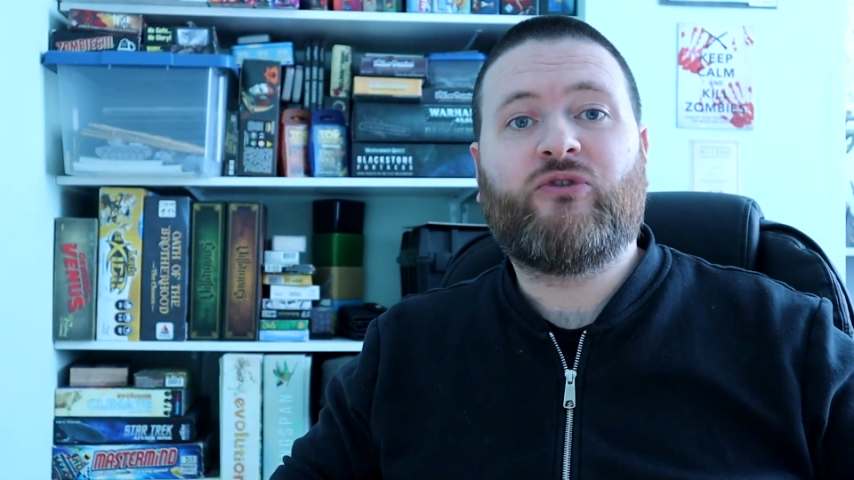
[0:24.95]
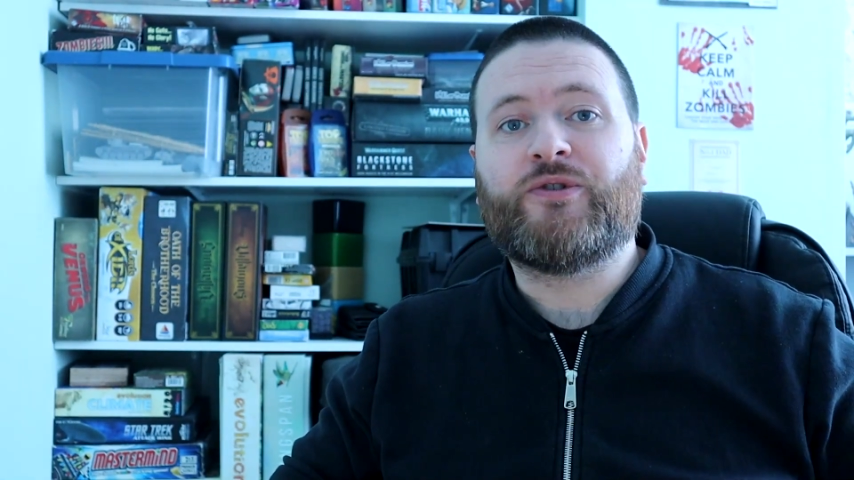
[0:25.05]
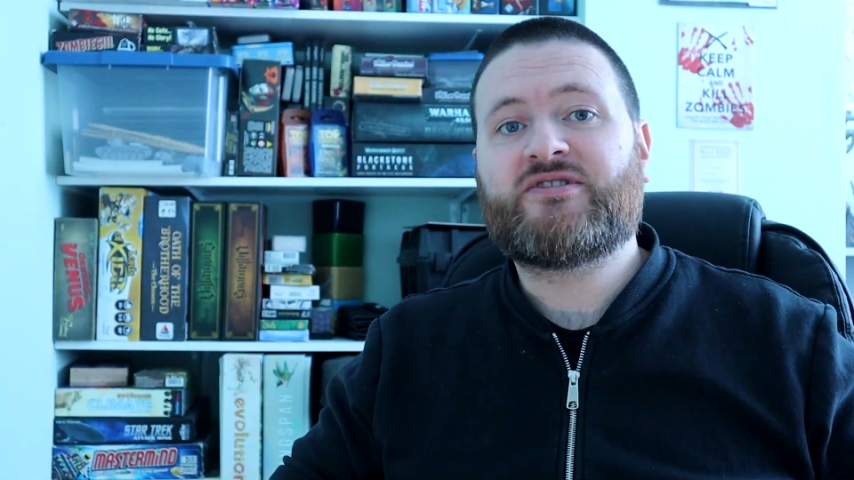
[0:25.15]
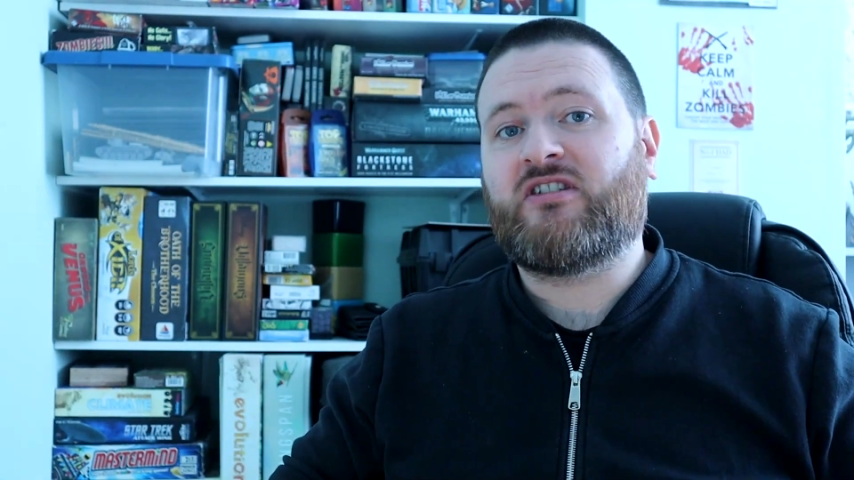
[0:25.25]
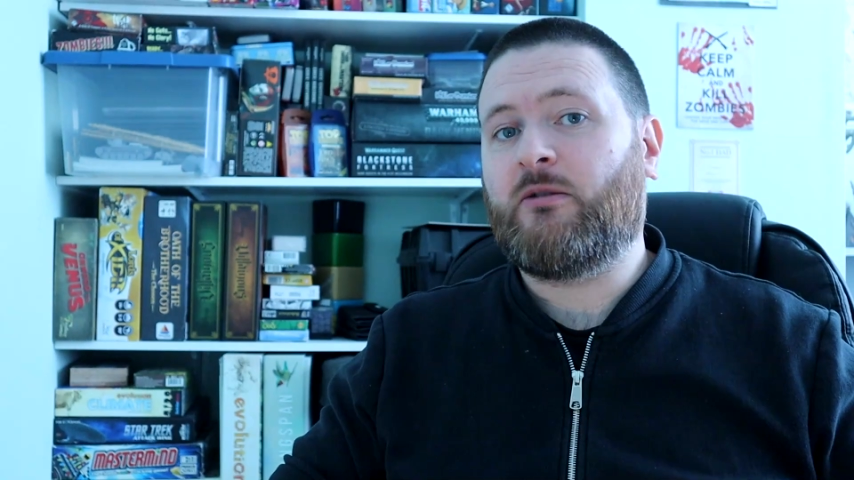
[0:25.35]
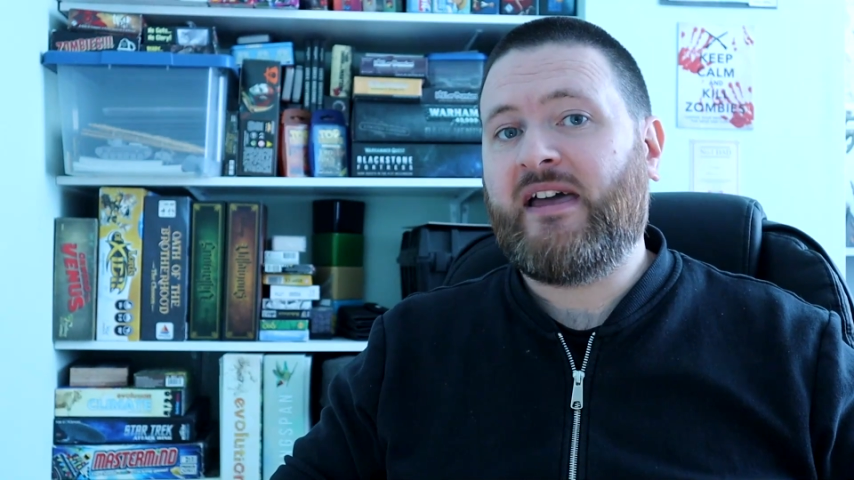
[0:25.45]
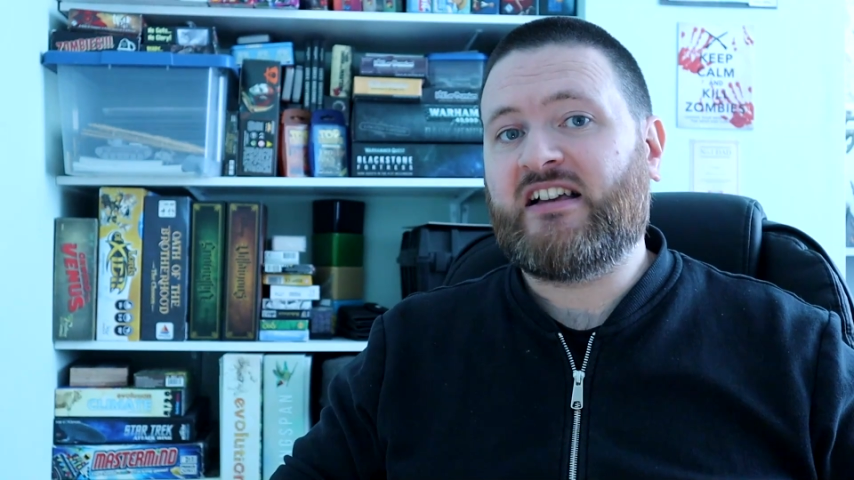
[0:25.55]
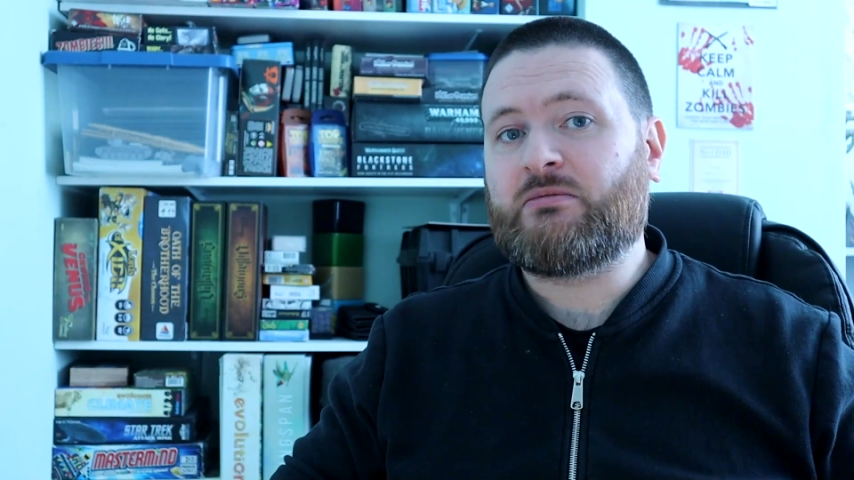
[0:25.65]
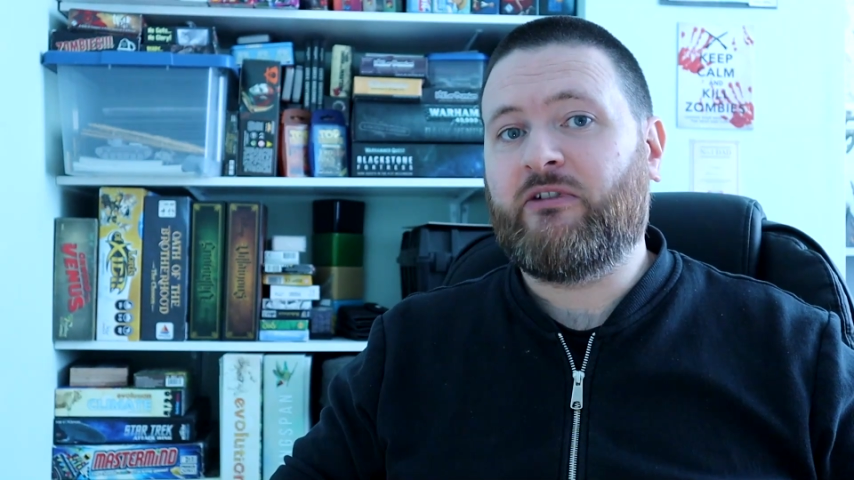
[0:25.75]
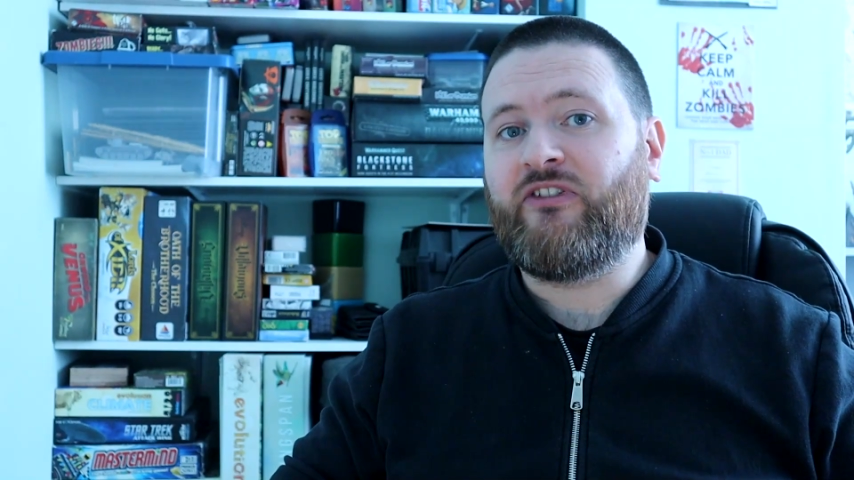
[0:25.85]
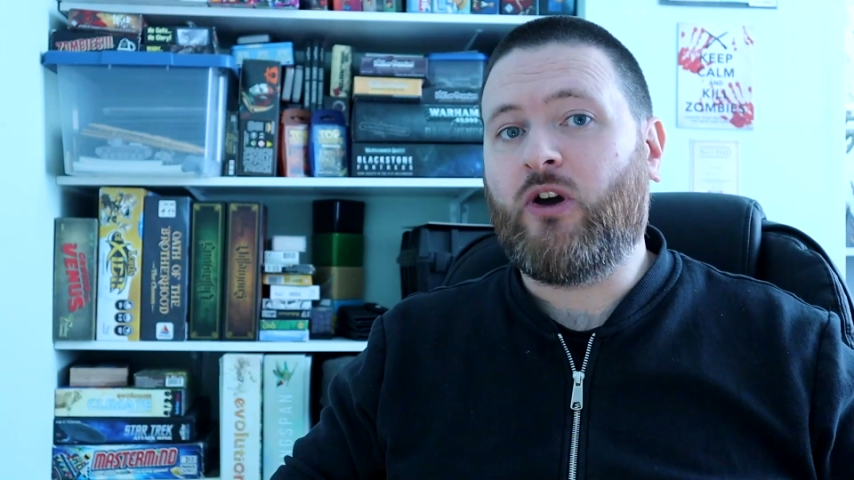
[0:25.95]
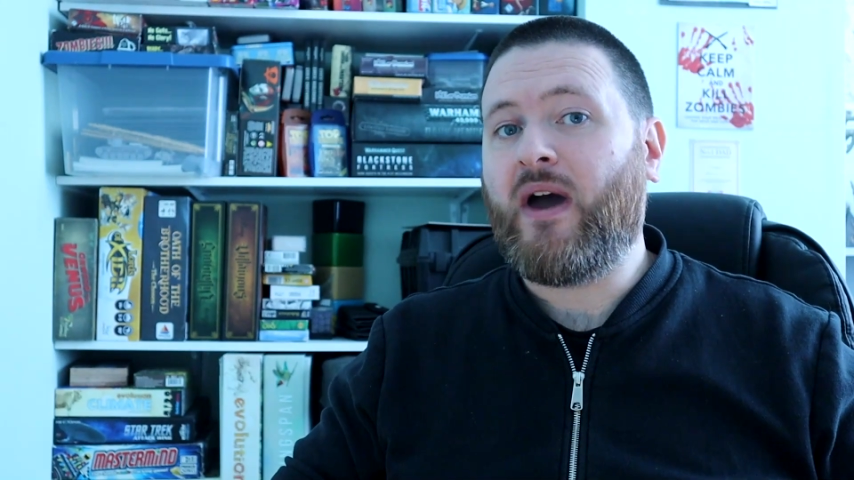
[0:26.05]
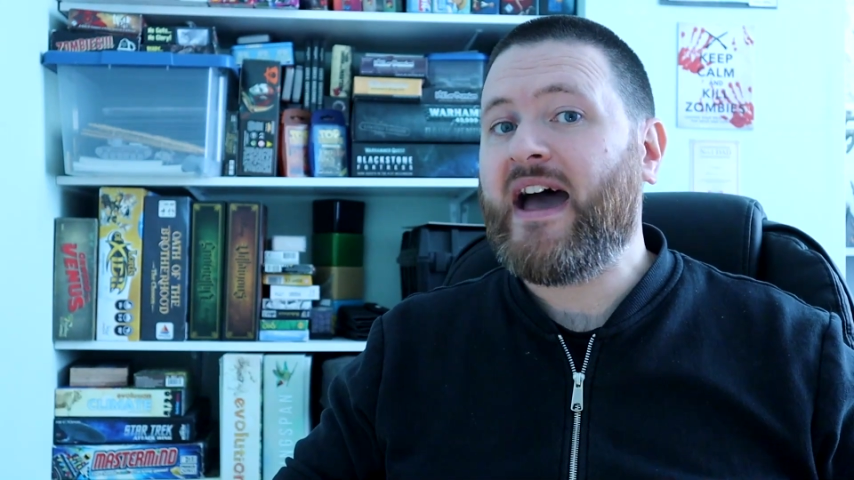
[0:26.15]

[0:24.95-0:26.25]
force of the Beelzebufo,